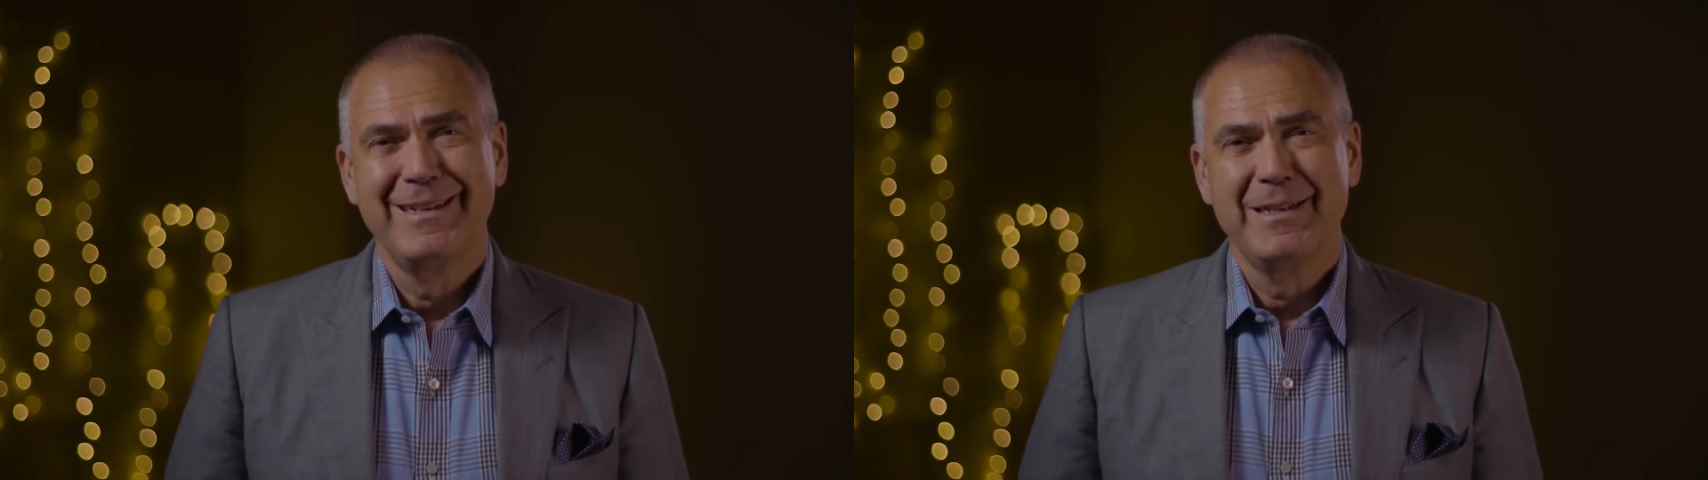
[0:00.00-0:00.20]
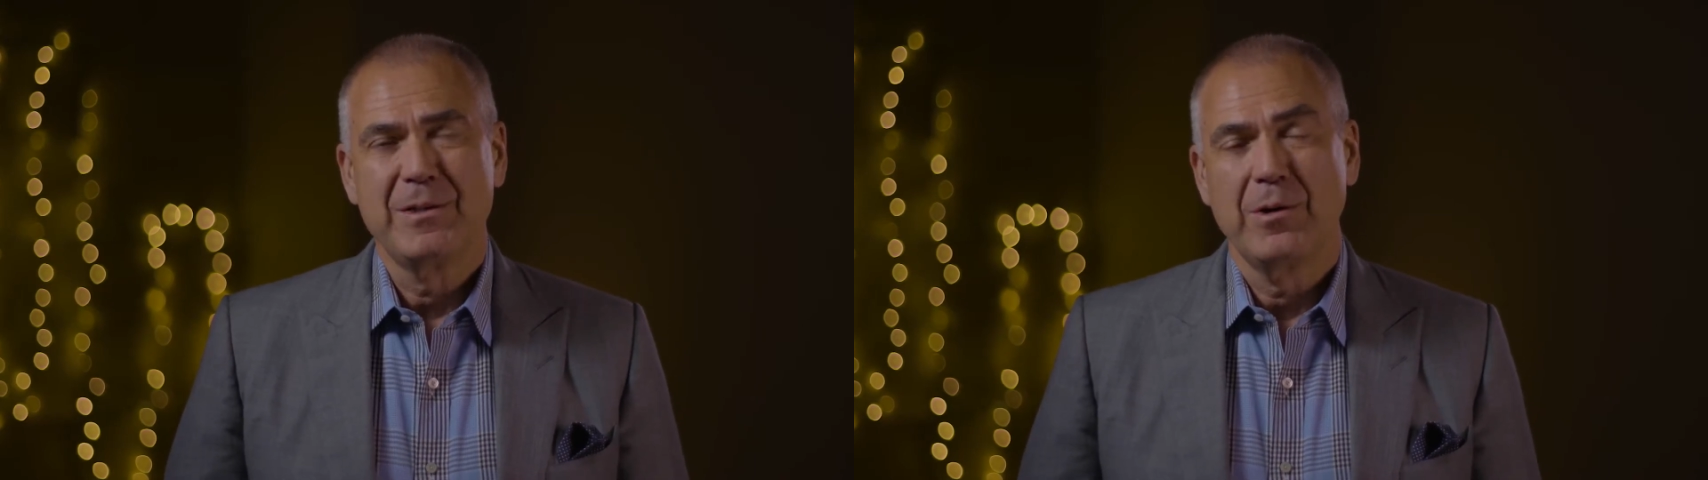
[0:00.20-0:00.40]

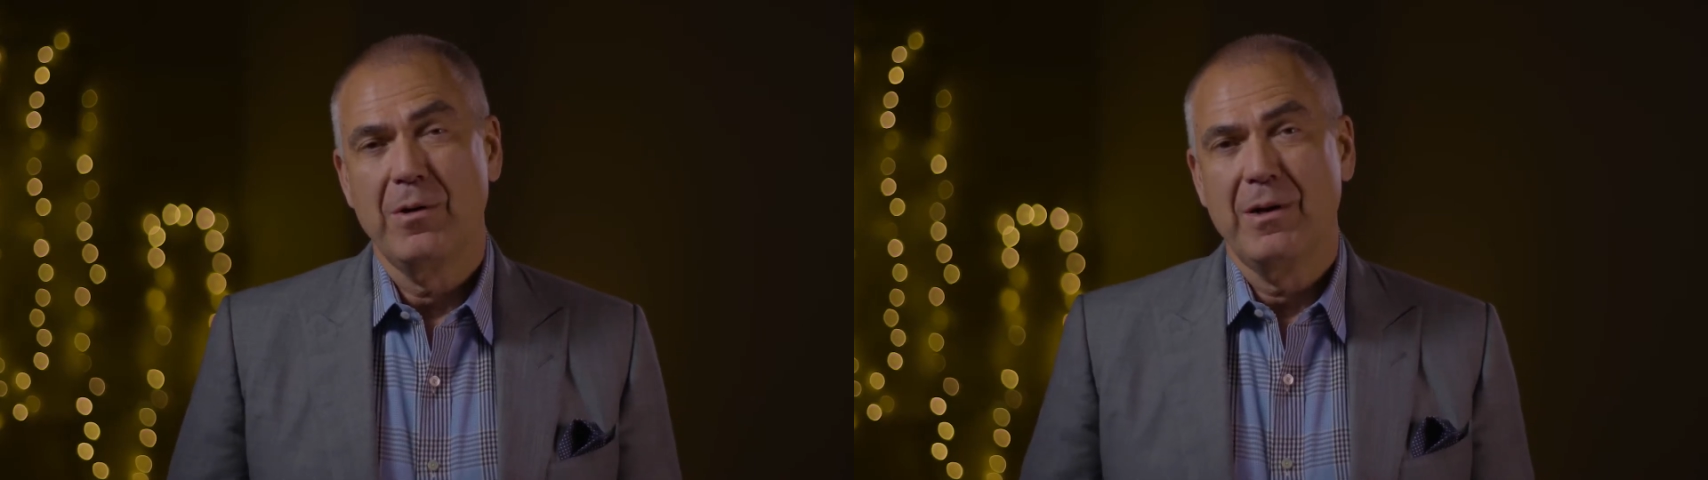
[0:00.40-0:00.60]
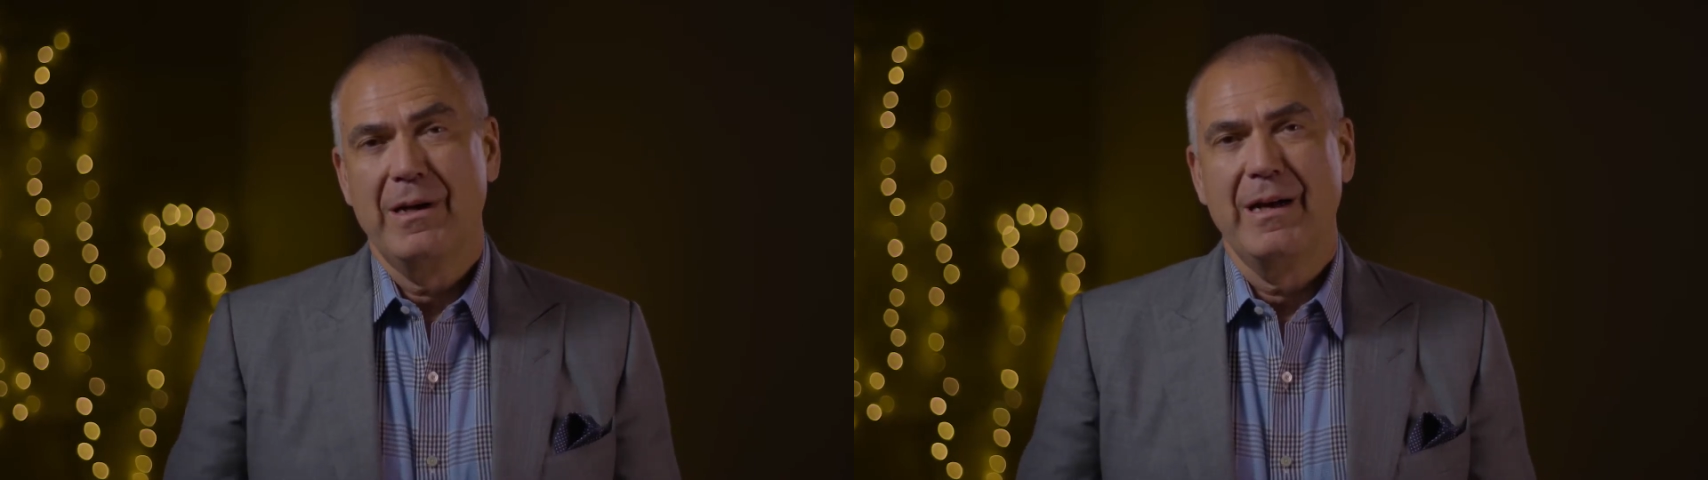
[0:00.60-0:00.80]

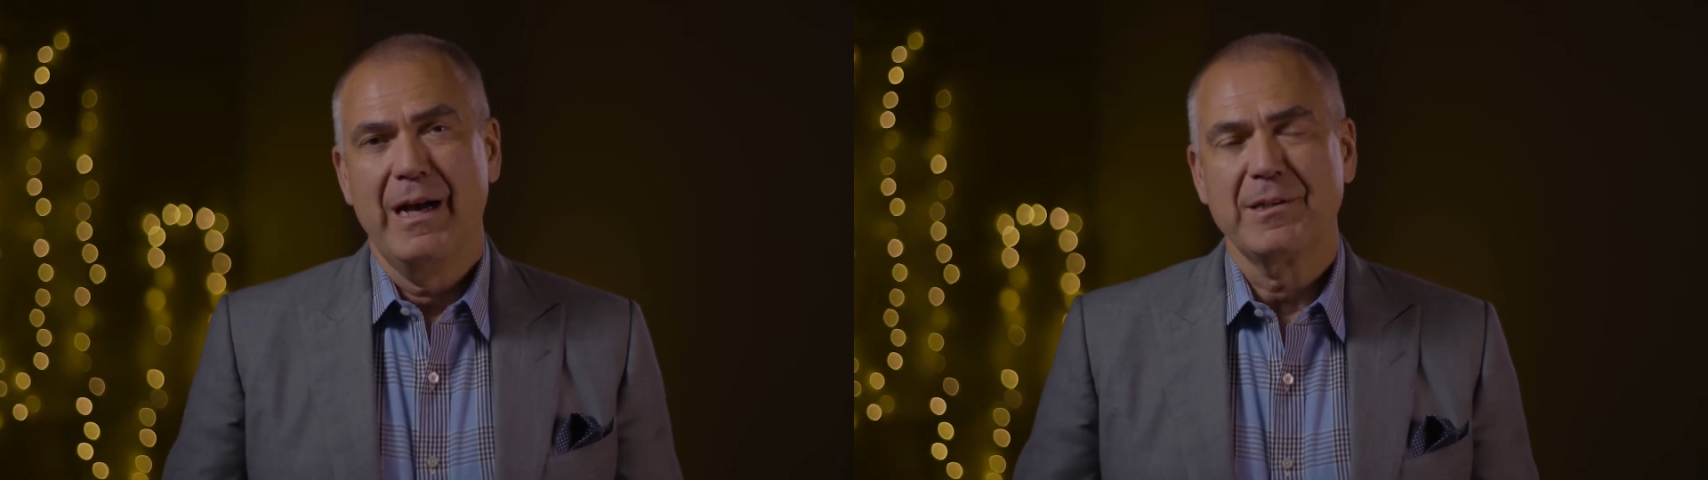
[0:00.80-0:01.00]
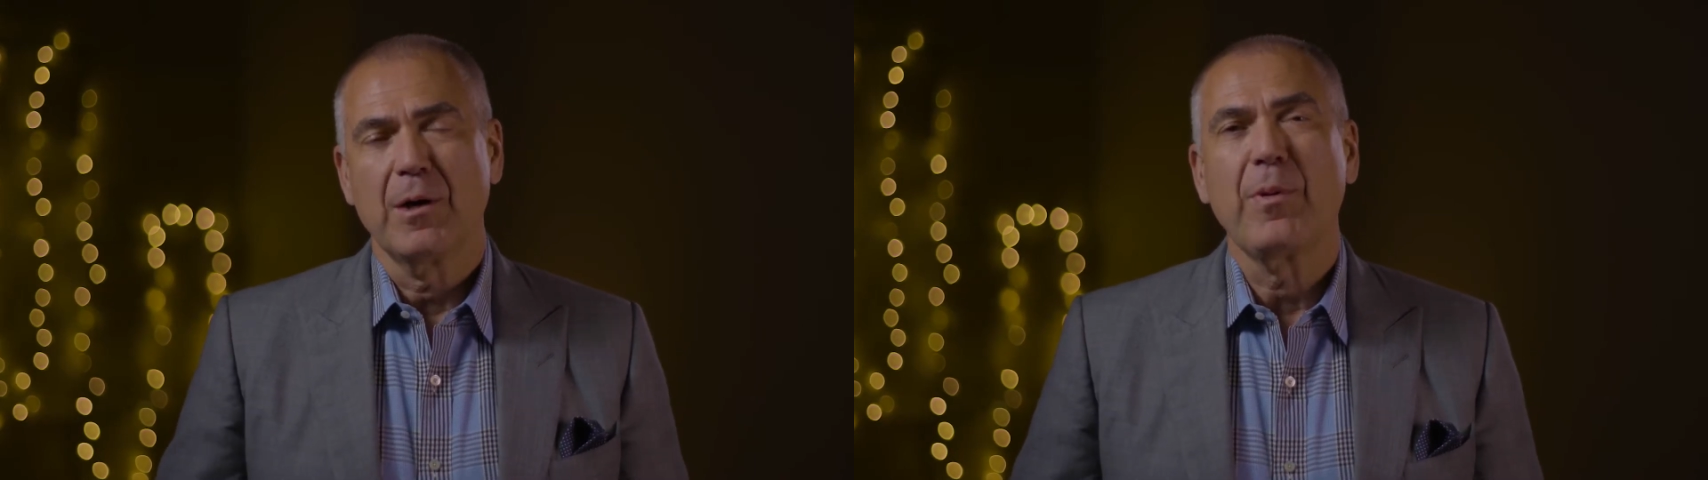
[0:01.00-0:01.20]
So
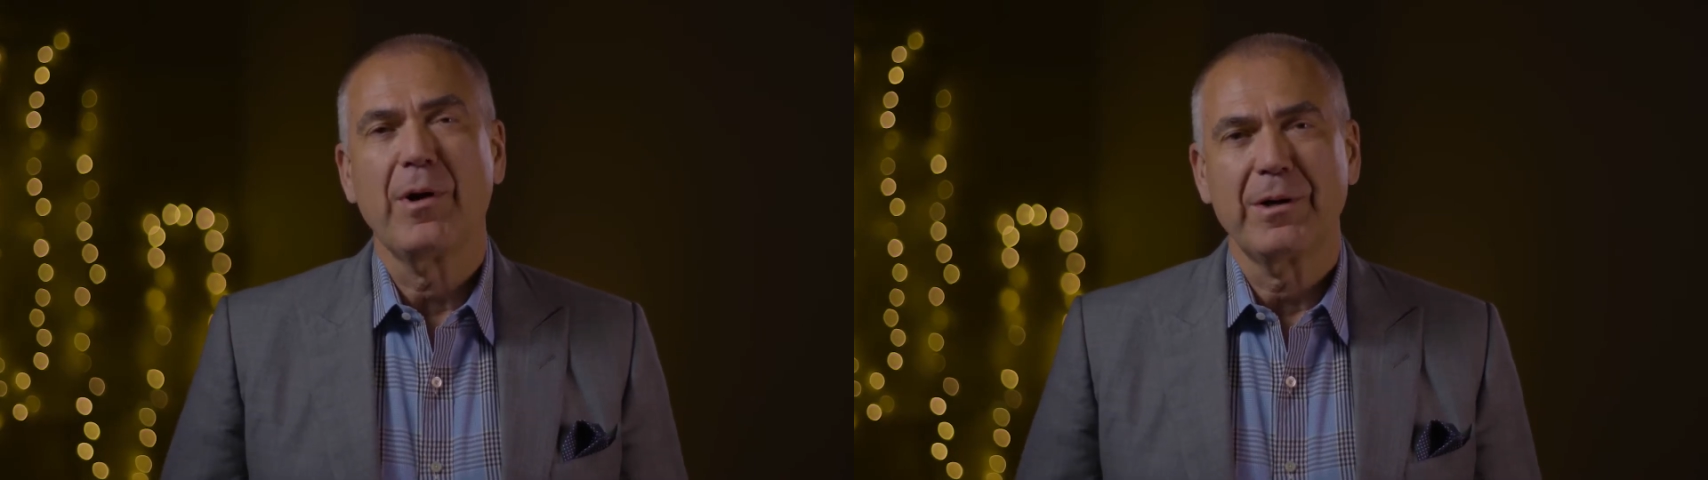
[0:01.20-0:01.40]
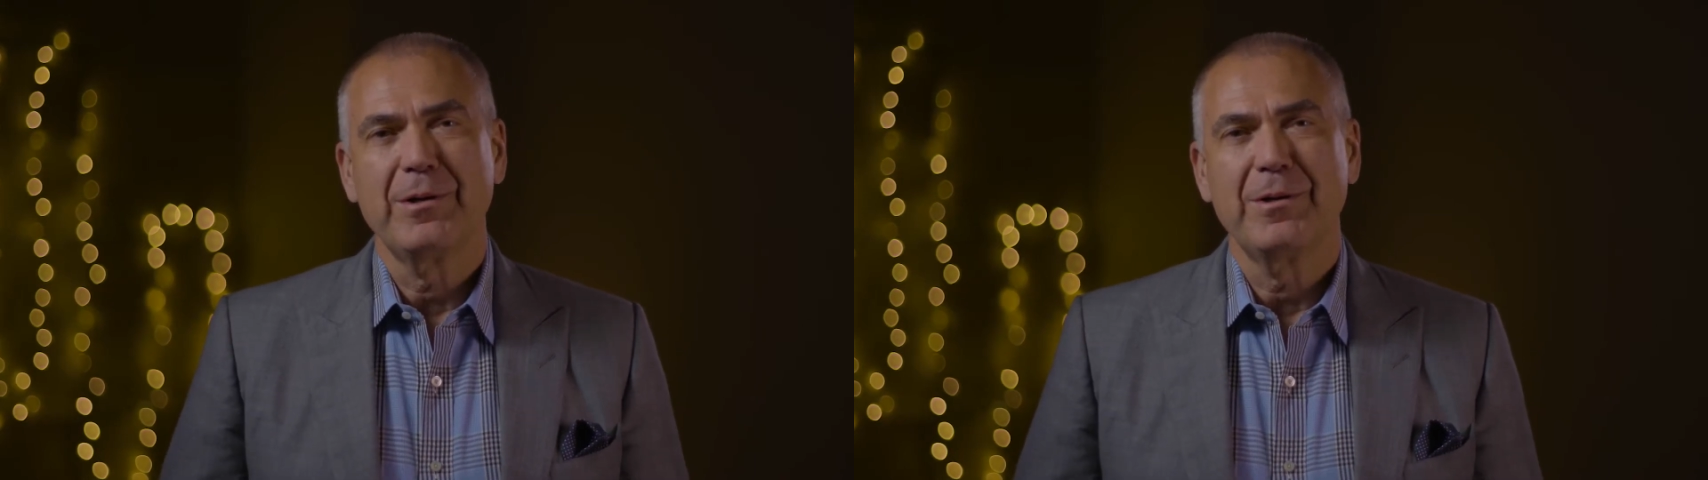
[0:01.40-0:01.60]
as our
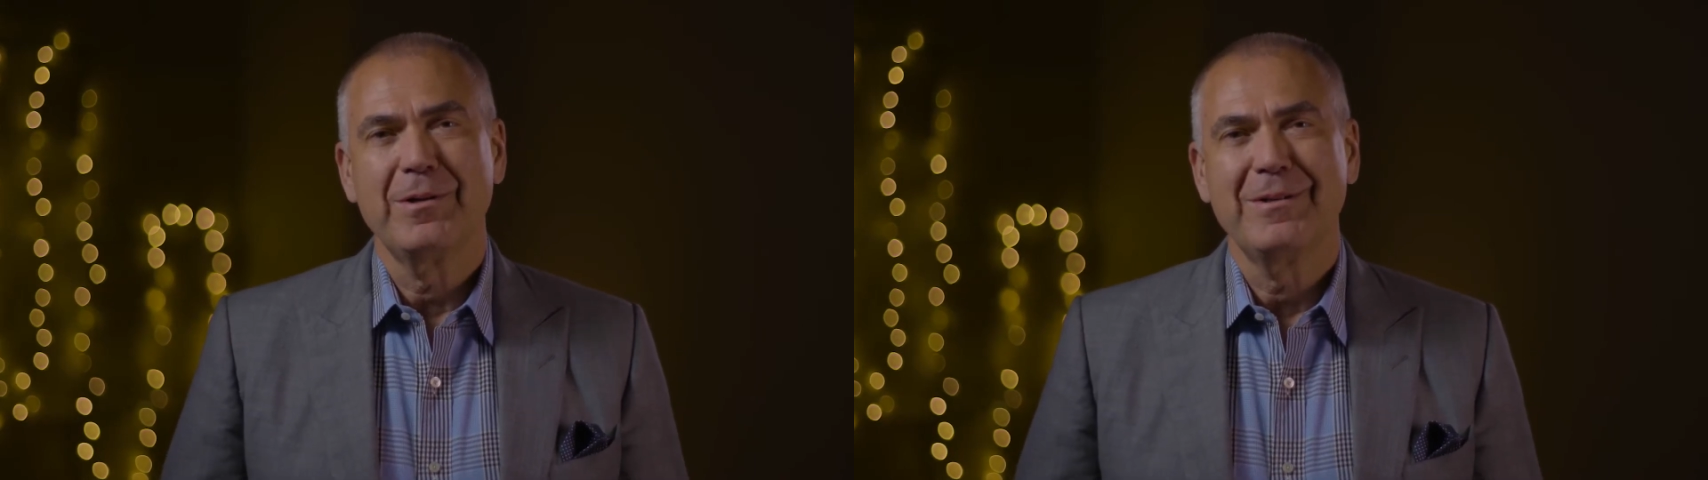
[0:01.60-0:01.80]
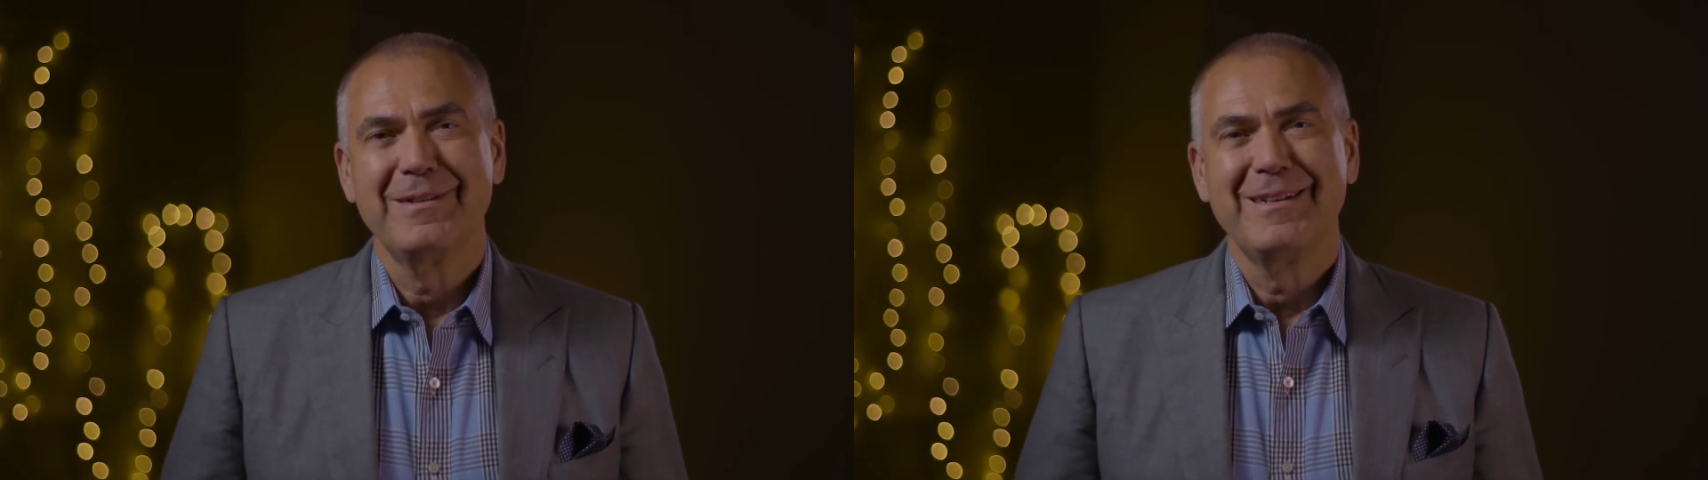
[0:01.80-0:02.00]

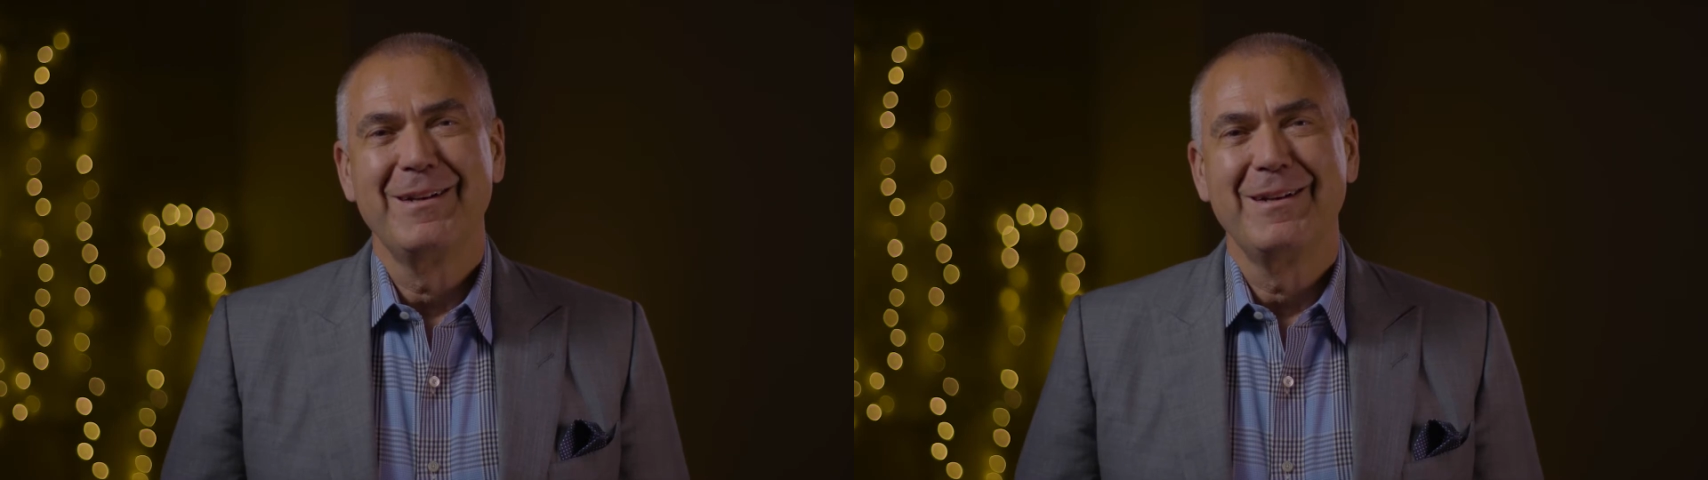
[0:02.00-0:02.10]
partner,